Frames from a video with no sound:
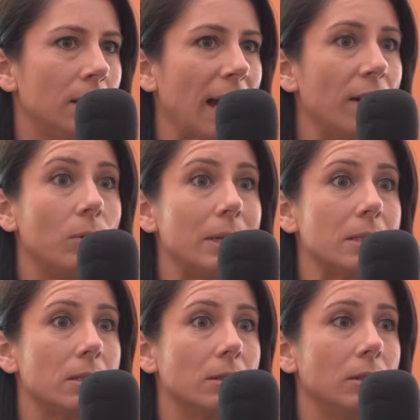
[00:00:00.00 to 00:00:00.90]
I
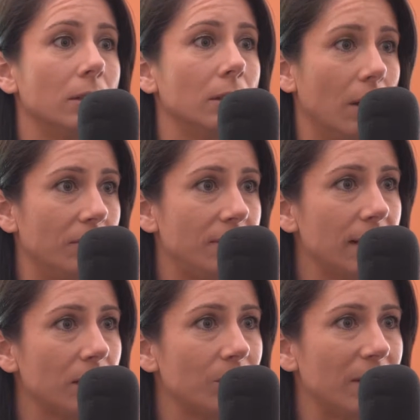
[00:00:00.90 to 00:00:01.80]
always loved
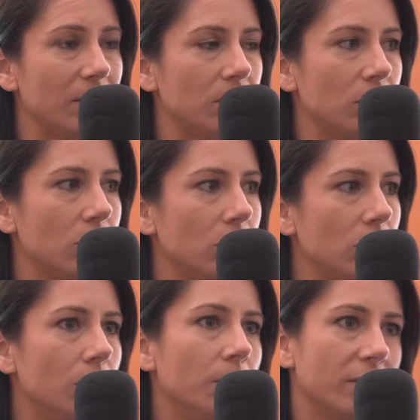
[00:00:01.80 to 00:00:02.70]
it, but it was
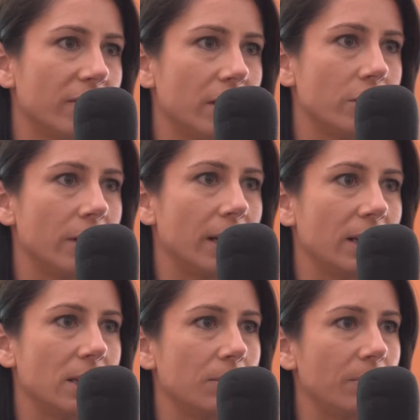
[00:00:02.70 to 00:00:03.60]
super frustrating
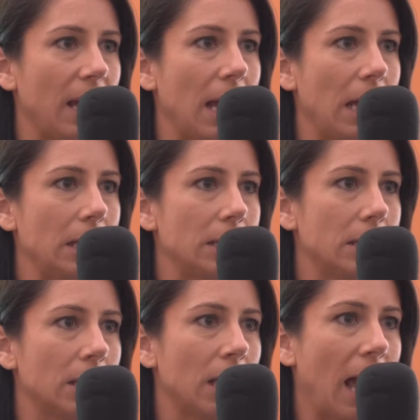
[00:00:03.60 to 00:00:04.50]
because it
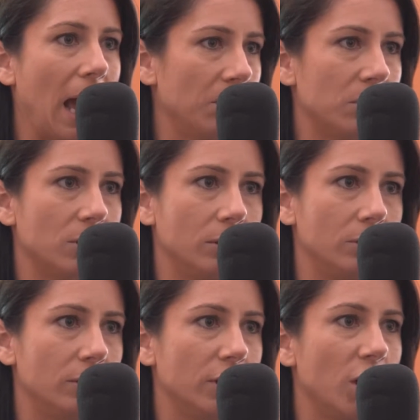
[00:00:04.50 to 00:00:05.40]
pays
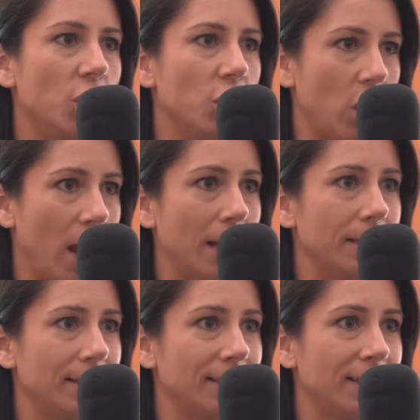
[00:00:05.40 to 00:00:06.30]
absolute
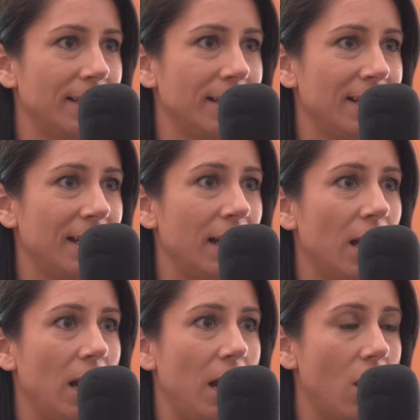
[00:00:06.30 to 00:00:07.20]
shit. Really?
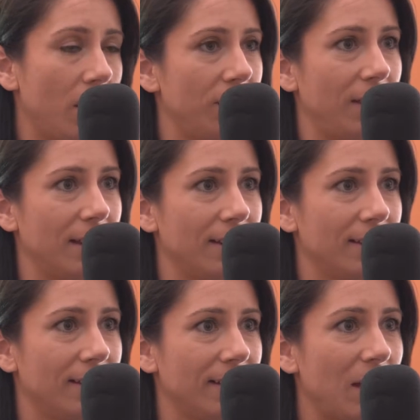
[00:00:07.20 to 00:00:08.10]
Nothing.
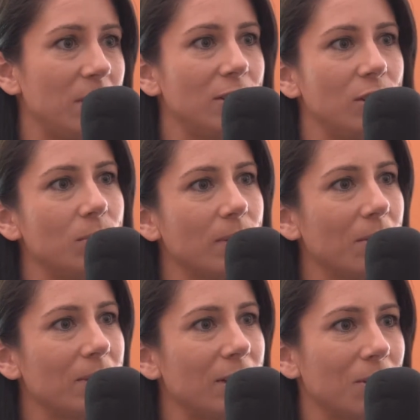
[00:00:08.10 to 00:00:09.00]
I mean, you
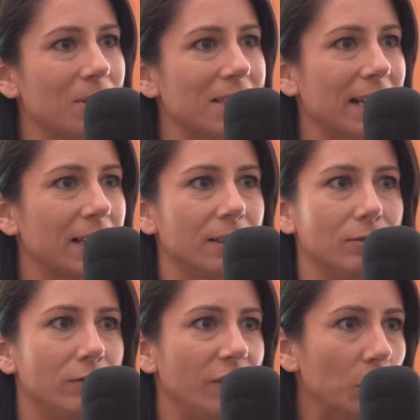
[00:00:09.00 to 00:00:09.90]
probably know as like a
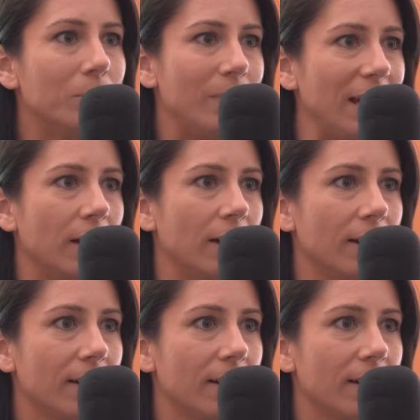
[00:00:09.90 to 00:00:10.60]
filmmaker,